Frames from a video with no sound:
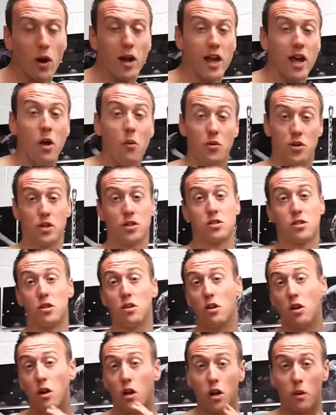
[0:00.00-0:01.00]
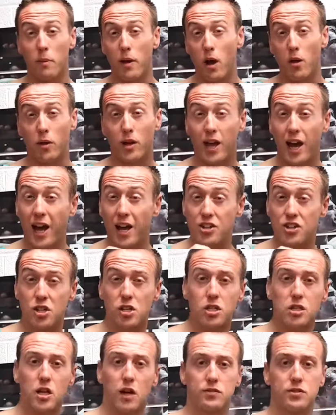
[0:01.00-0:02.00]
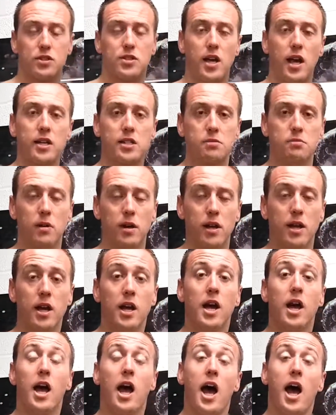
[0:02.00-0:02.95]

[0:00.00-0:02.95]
weight here which is going to be okay, just enough to test me.